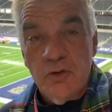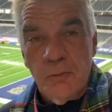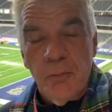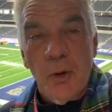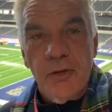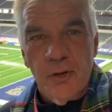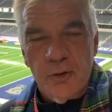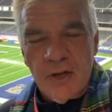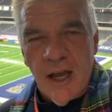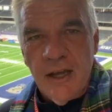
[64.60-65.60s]
both of
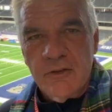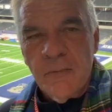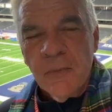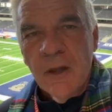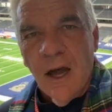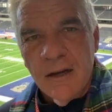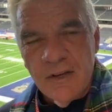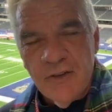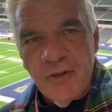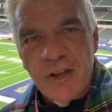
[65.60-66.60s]
those guys. On
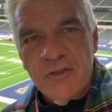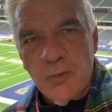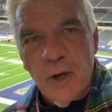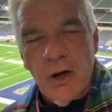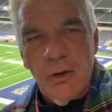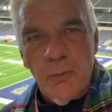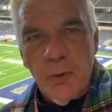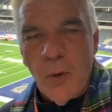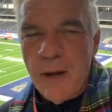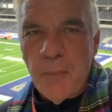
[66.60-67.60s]
defense, we are
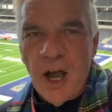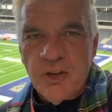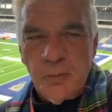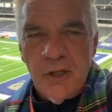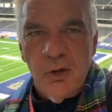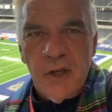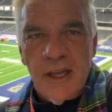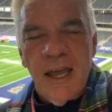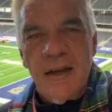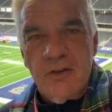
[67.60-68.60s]
quite possibly
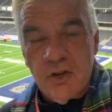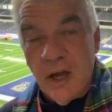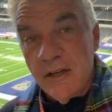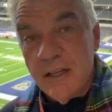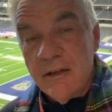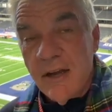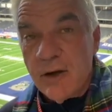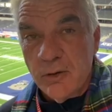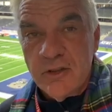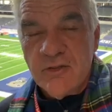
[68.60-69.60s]
looking at Sean Lee not
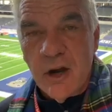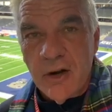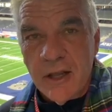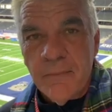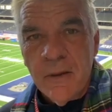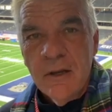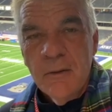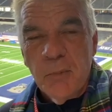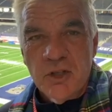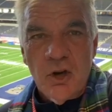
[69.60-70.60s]
only starting,
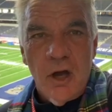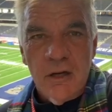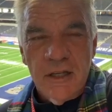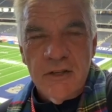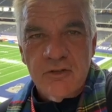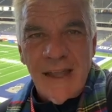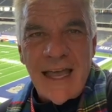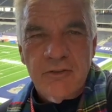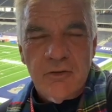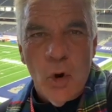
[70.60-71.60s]
but Sean Lee's
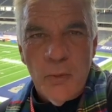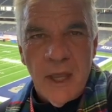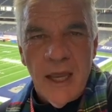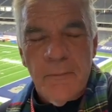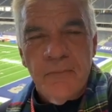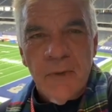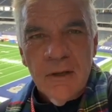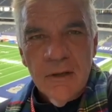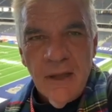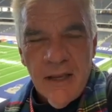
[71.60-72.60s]
last home game
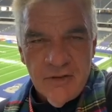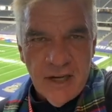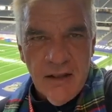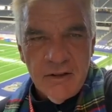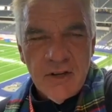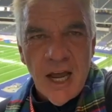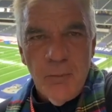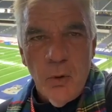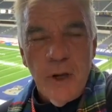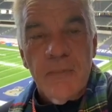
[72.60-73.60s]
as a Dallas
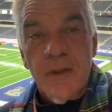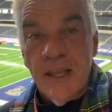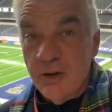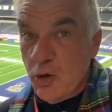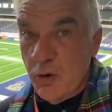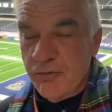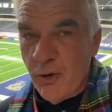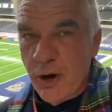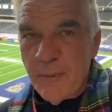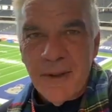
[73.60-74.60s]
Cowboy, in
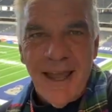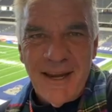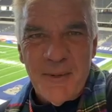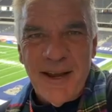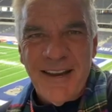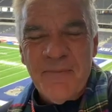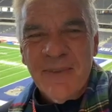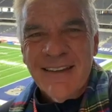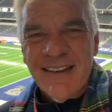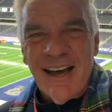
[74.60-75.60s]
uniform anyway.
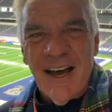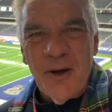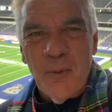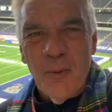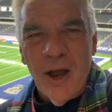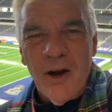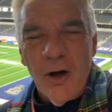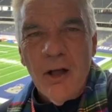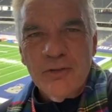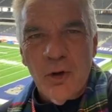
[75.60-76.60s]
Uh, we are
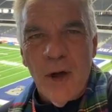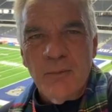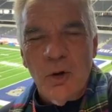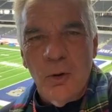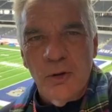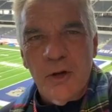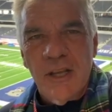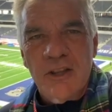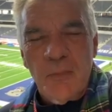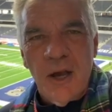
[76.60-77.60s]
also, I'm told, looking
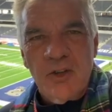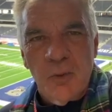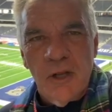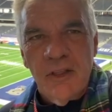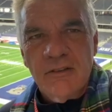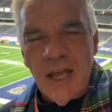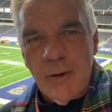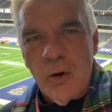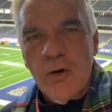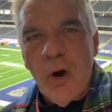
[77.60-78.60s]
at the possibility that
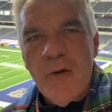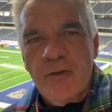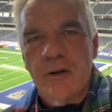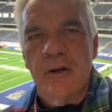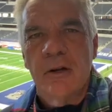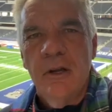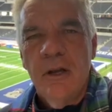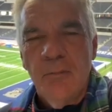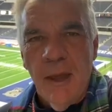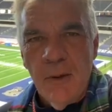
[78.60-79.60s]
Tyrone Crawford
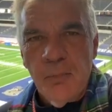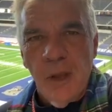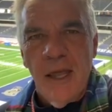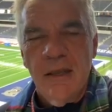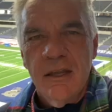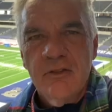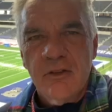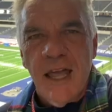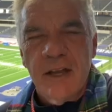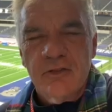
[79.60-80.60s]
may be playing his
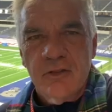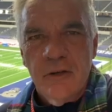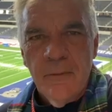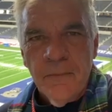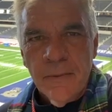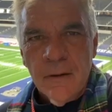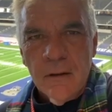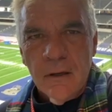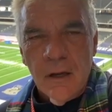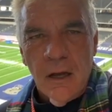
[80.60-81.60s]
last
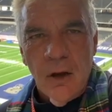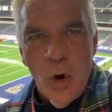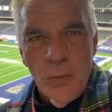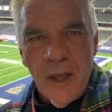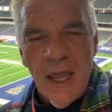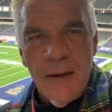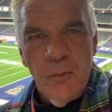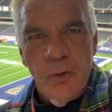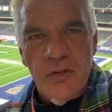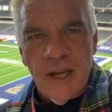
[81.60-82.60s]
uh, home
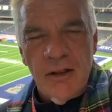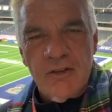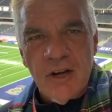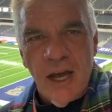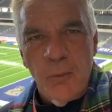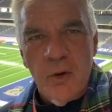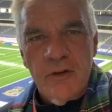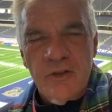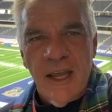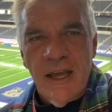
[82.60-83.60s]
game with the Dallas
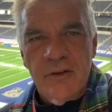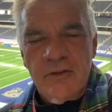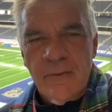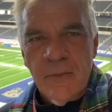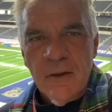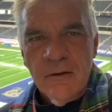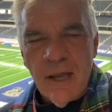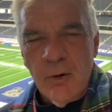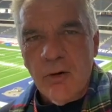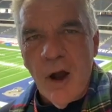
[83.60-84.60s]
Cowboys as
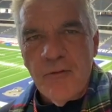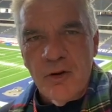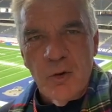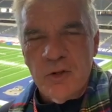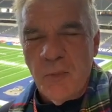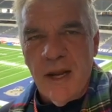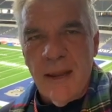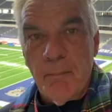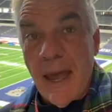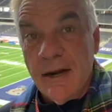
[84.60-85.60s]
Tyrone Crawford, who has been a
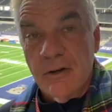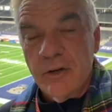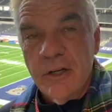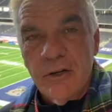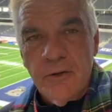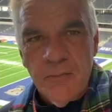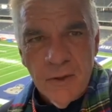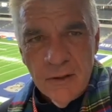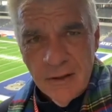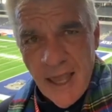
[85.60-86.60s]
battler here
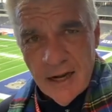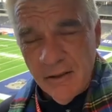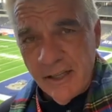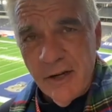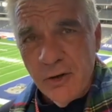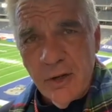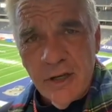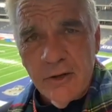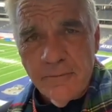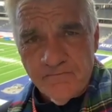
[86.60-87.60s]
and a leader here